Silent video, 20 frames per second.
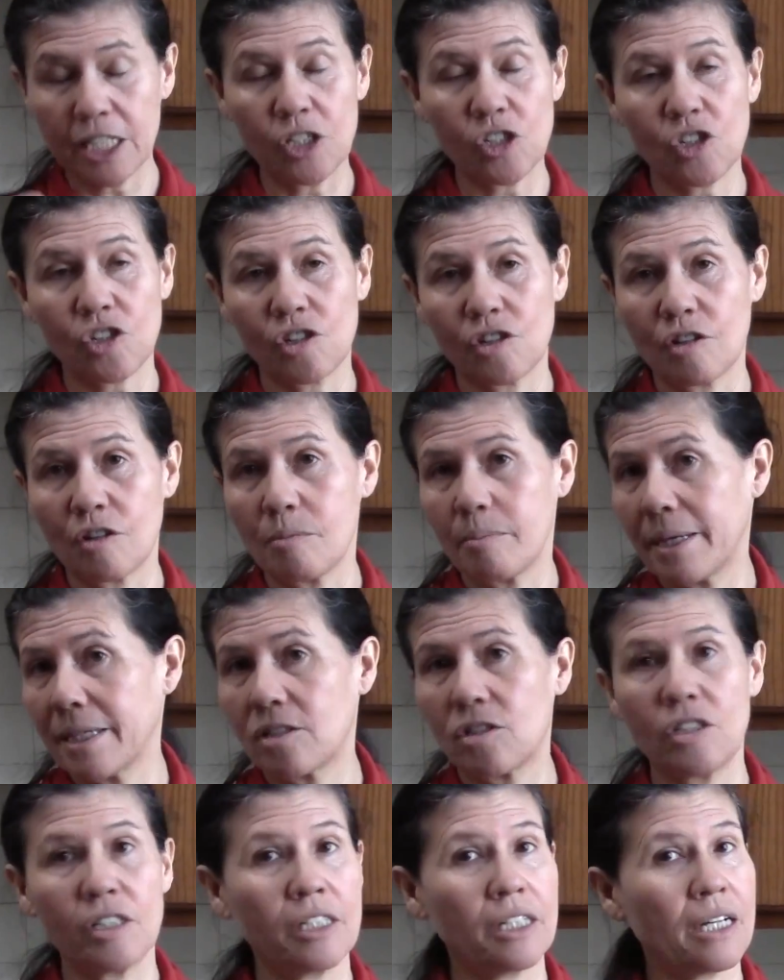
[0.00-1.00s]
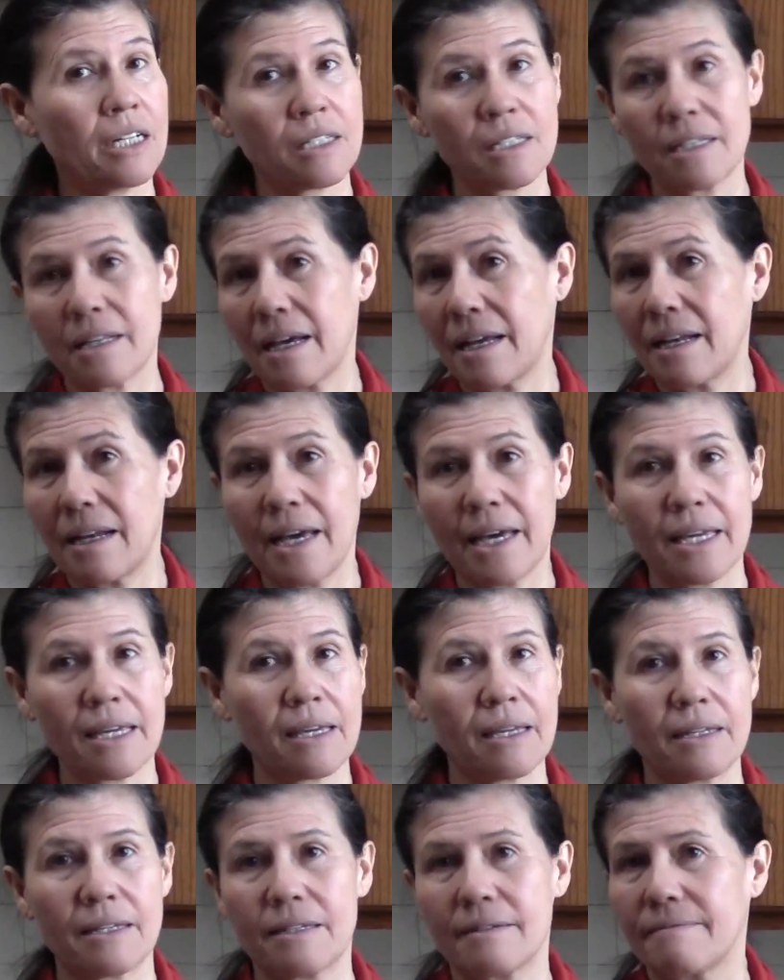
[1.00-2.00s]
Ensure, but she does not
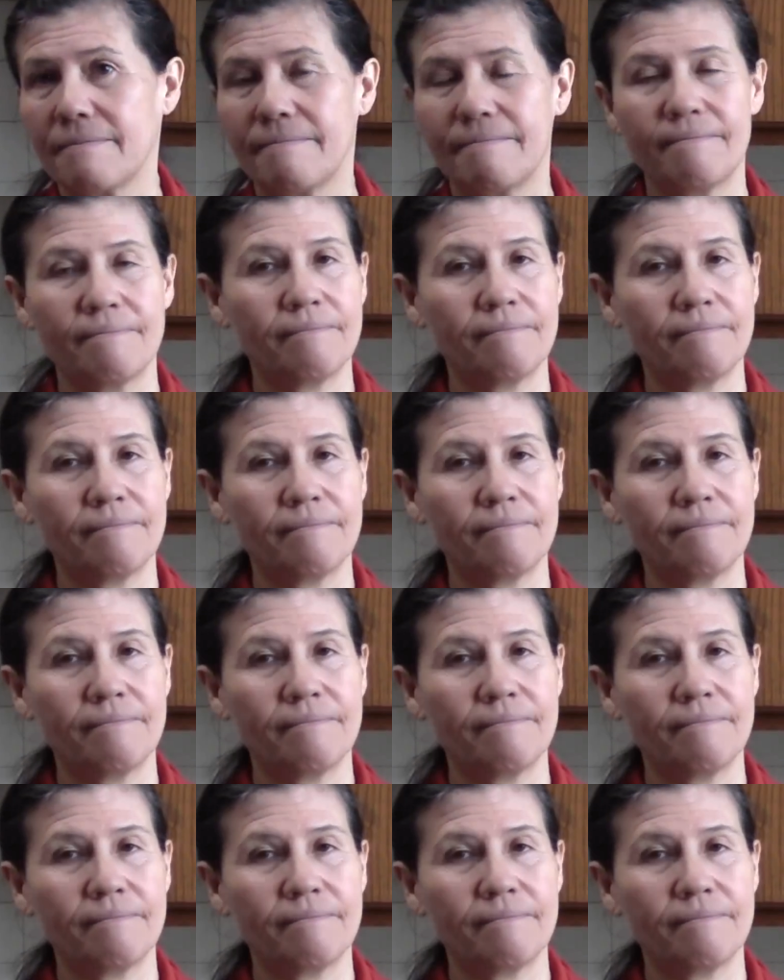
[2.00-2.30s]
like it.